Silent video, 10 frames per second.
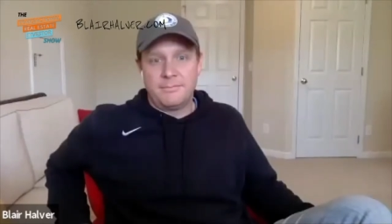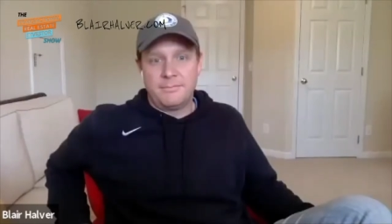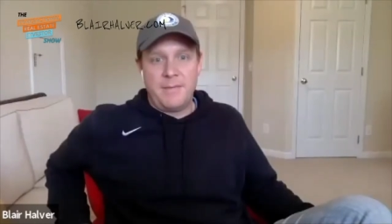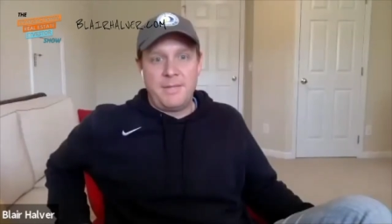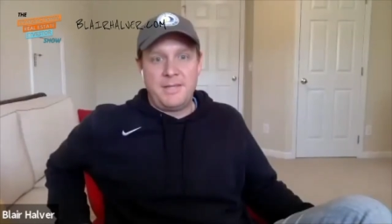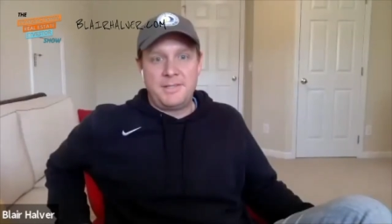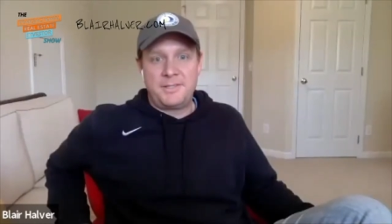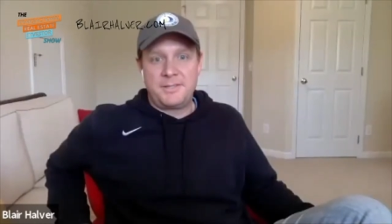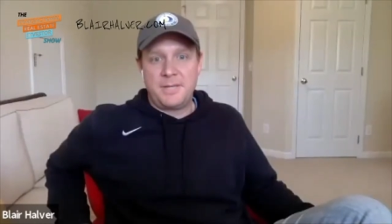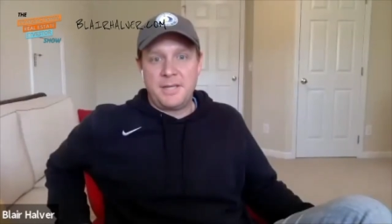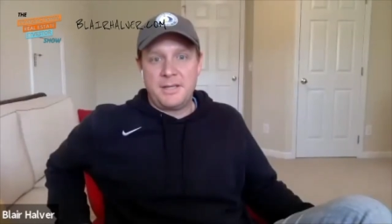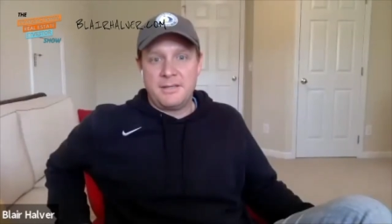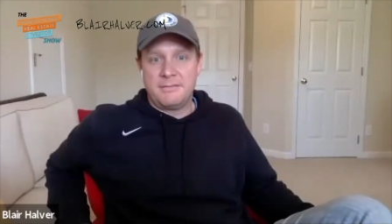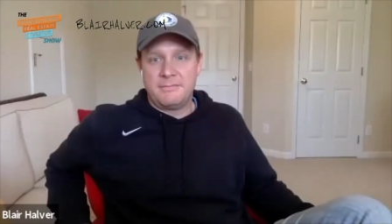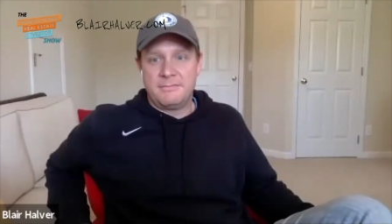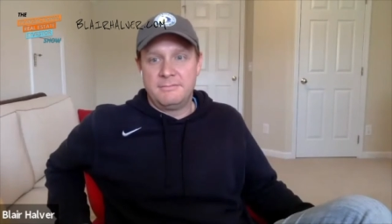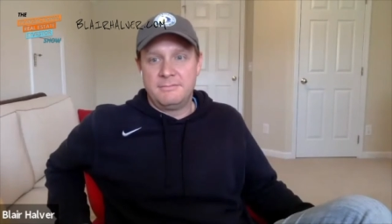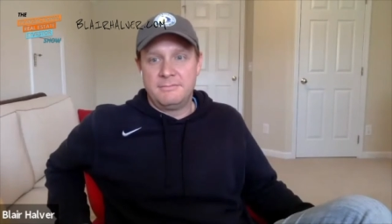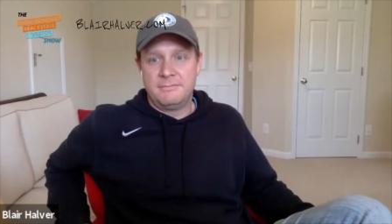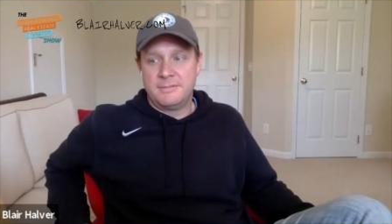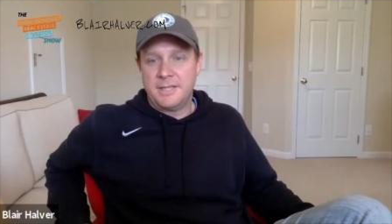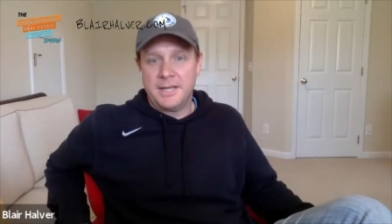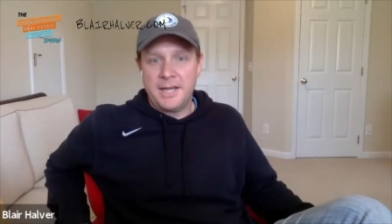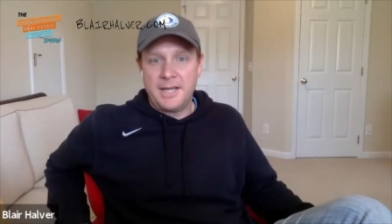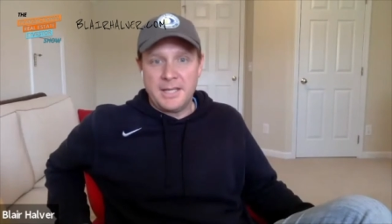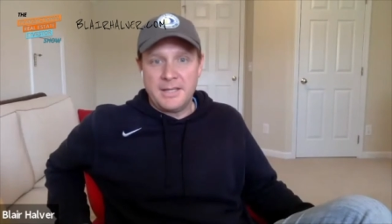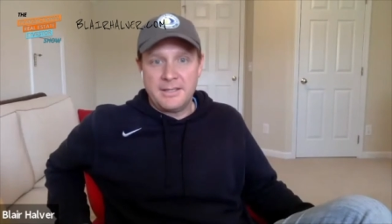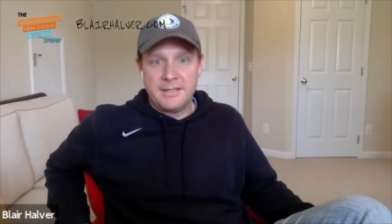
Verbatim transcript: Maybe he's just being an idiot